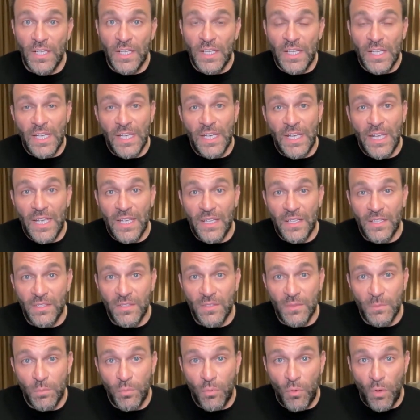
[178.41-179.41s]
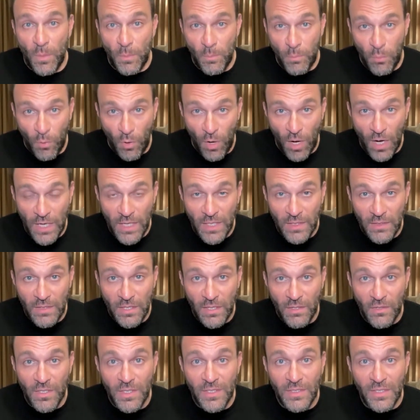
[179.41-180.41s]
It has
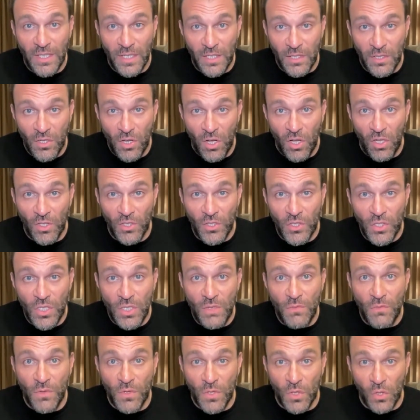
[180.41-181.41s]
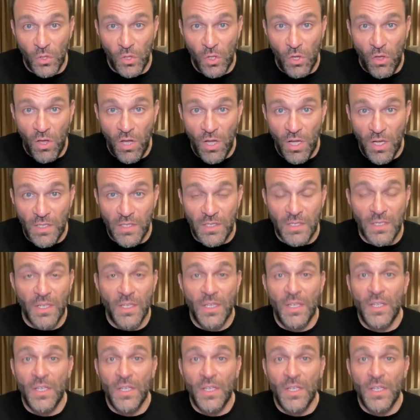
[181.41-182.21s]
proprietary technology for the locks.